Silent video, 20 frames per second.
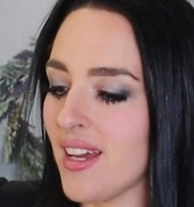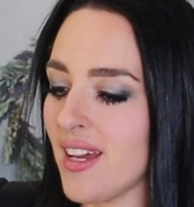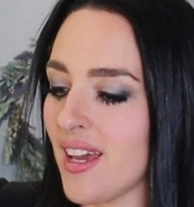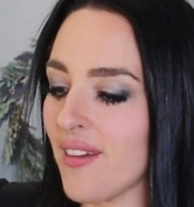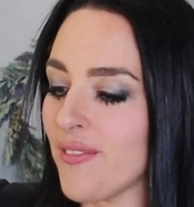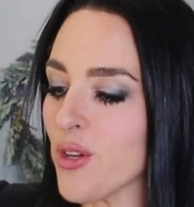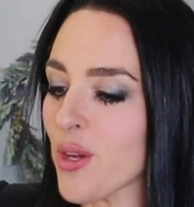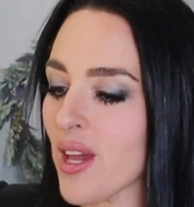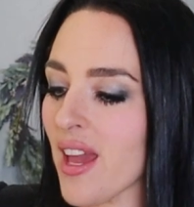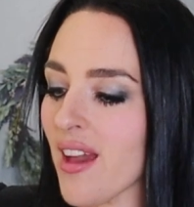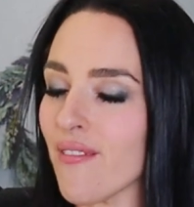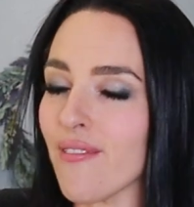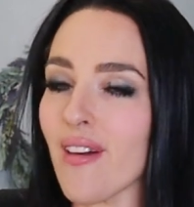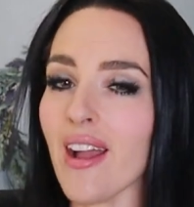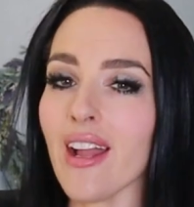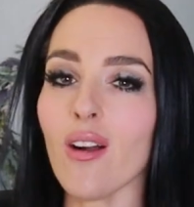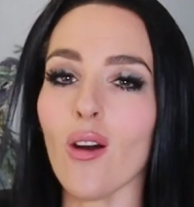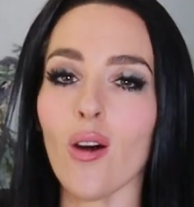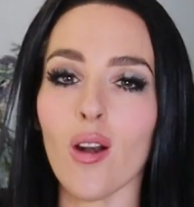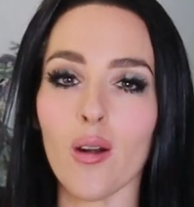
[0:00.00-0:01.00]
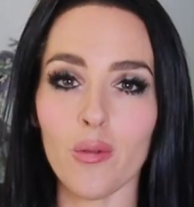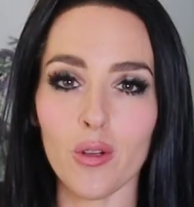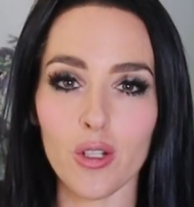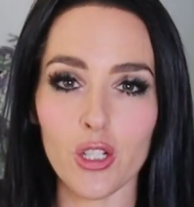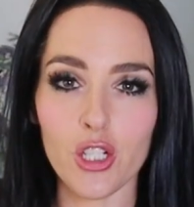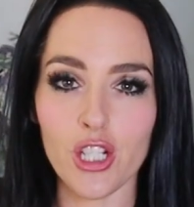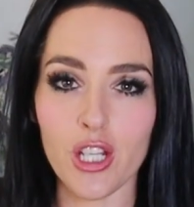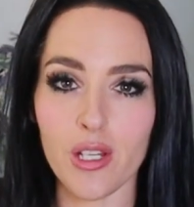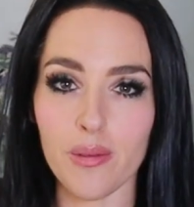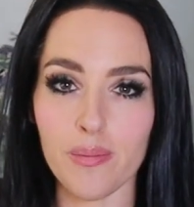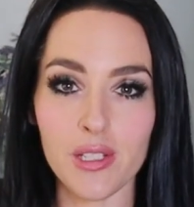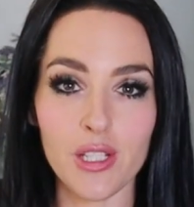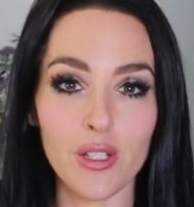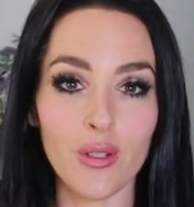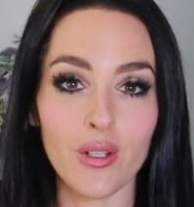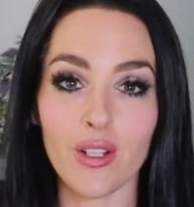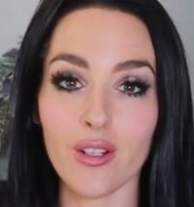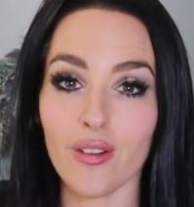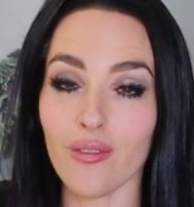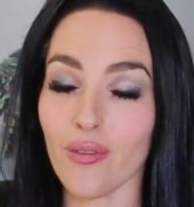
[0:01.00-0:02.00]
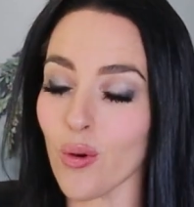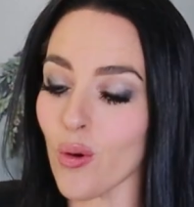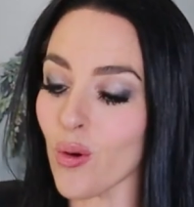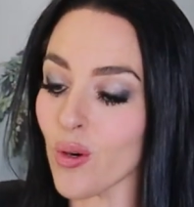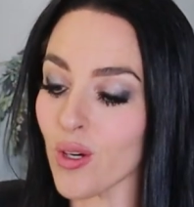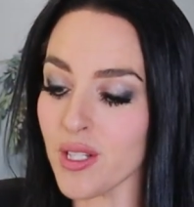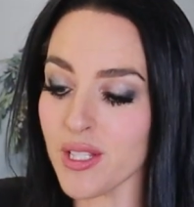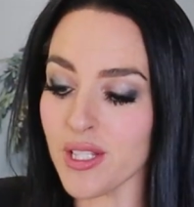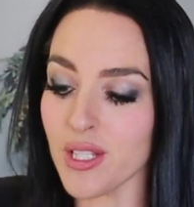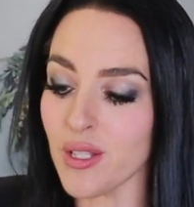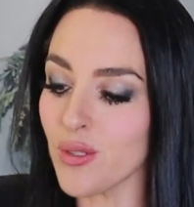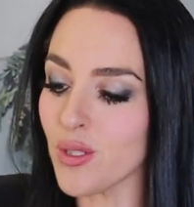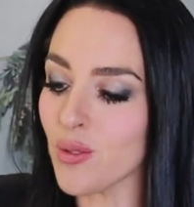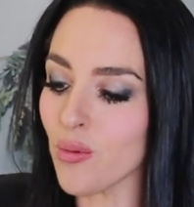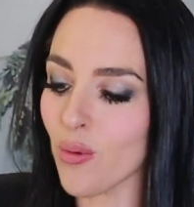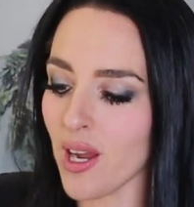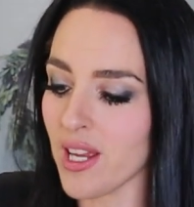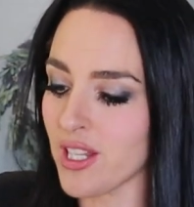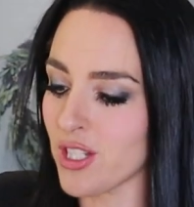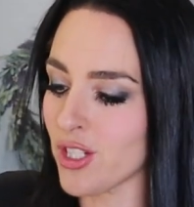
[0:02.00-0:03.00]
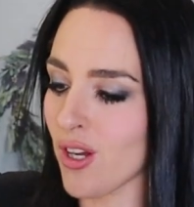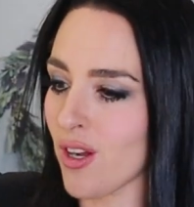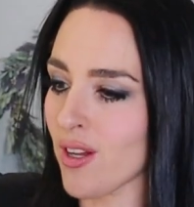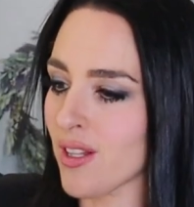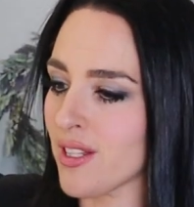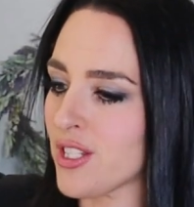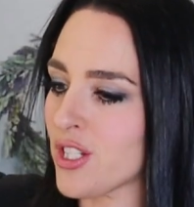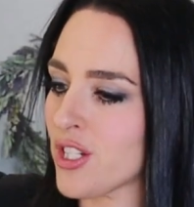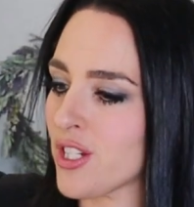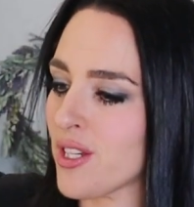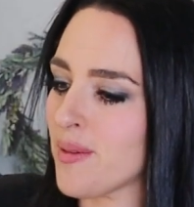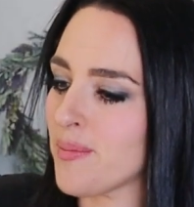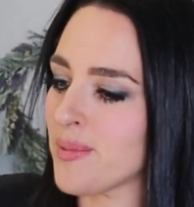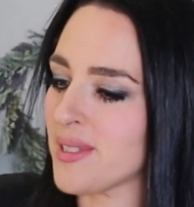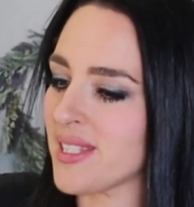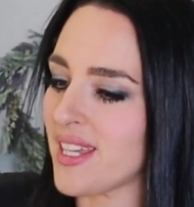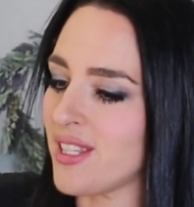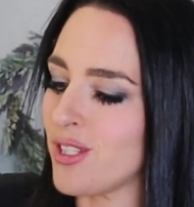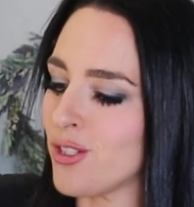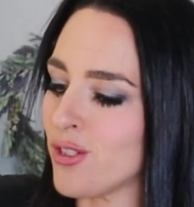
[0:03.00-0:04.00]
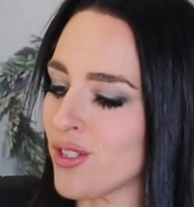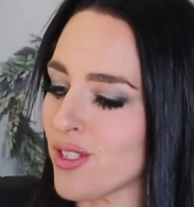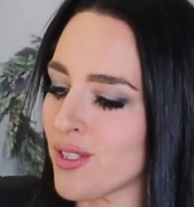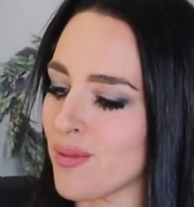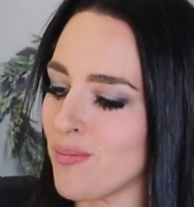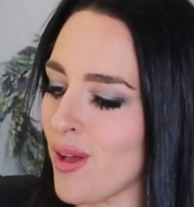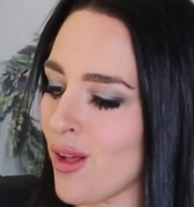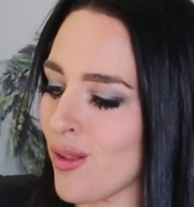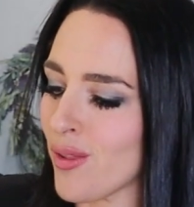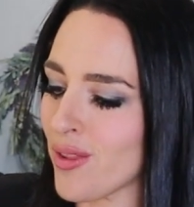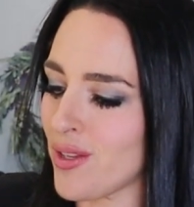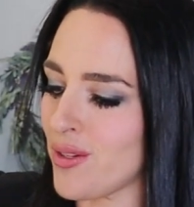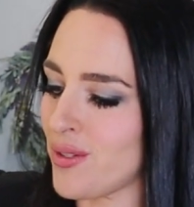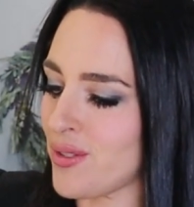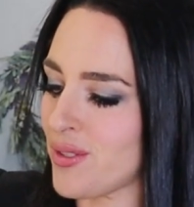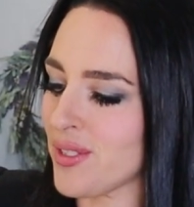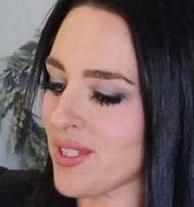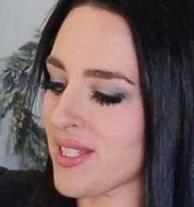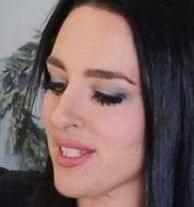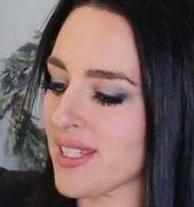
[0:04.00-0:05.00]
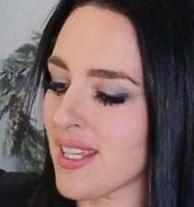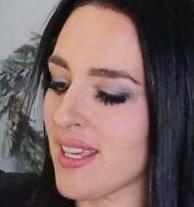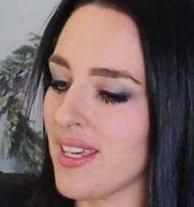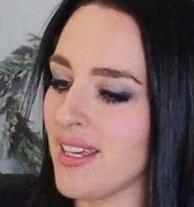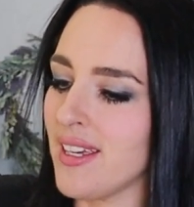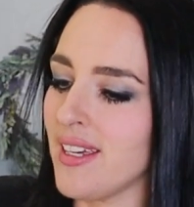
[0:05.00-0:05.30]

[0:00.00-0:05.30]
If you can't find caramel chips, you could of course use white chocolate chips and just melt those.